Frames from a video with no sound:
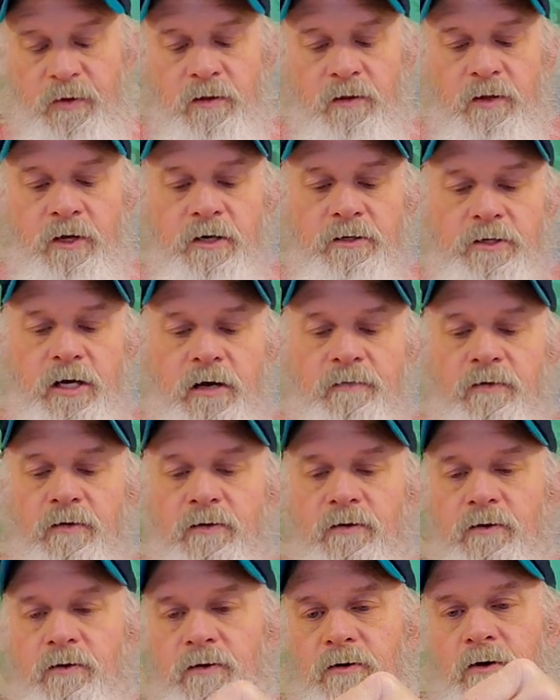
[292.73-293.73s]
these have
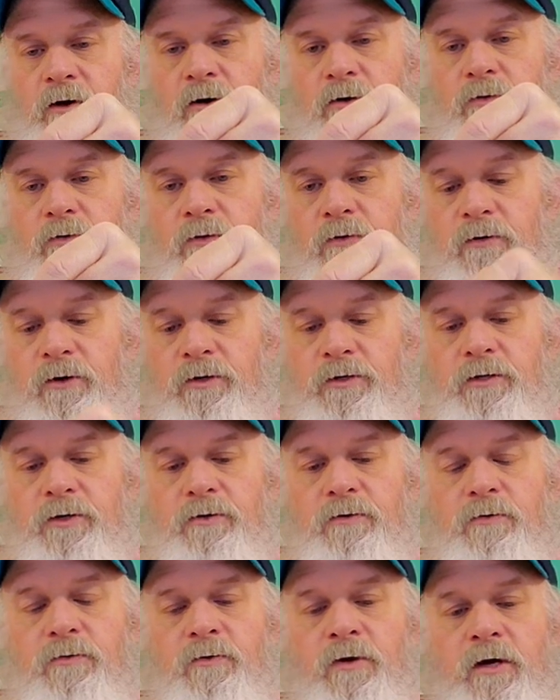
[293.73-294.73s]
a 032.
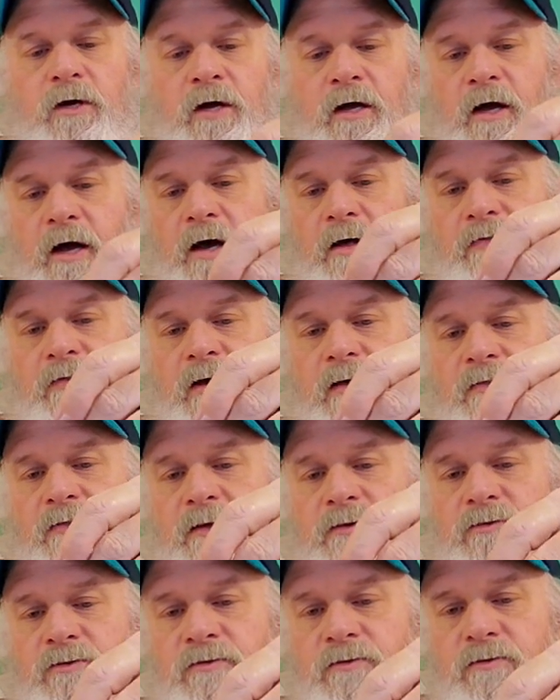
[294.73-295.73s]
I think
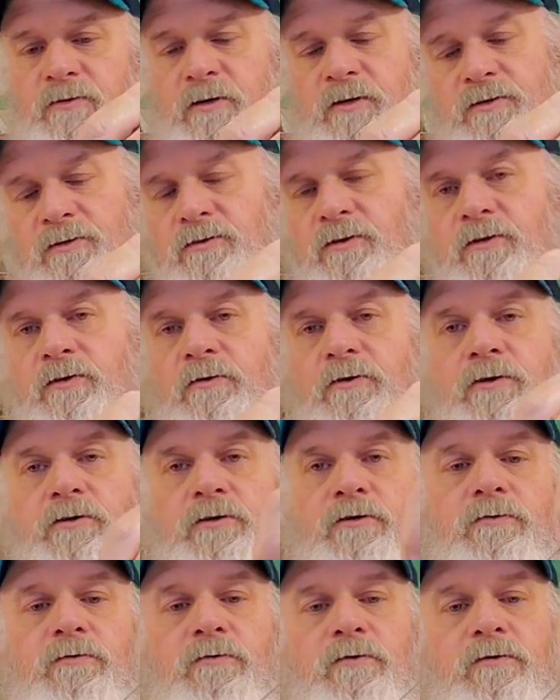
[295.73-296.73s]
this is a
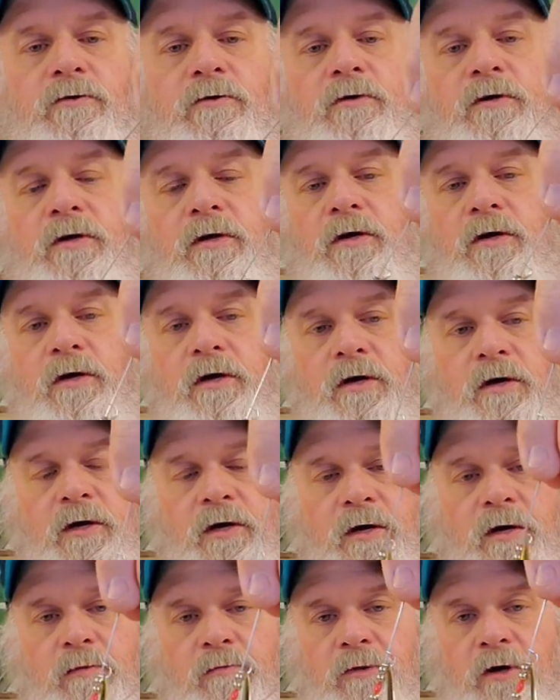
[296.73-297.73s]
32,
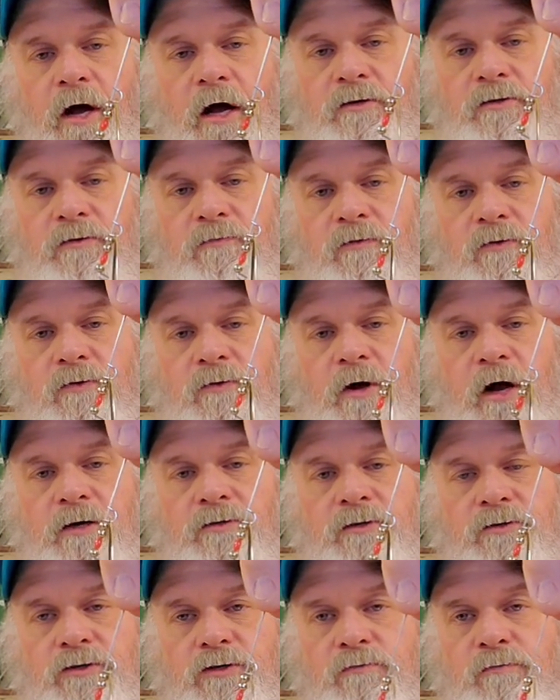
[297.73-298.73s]
but has
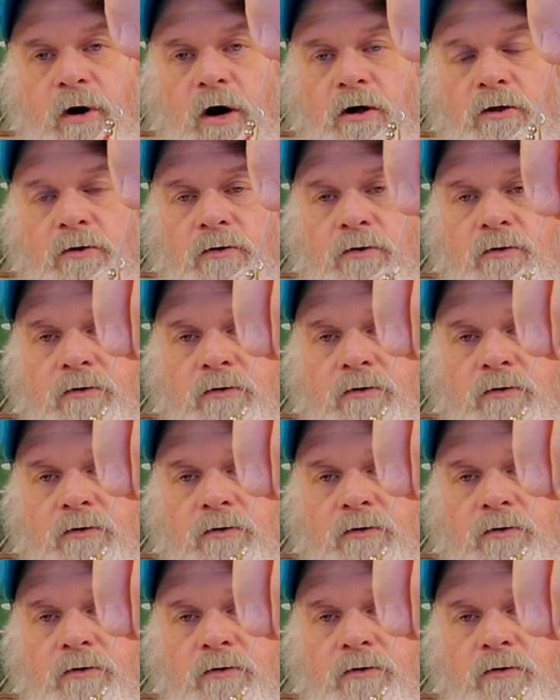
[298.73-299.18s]
the smaller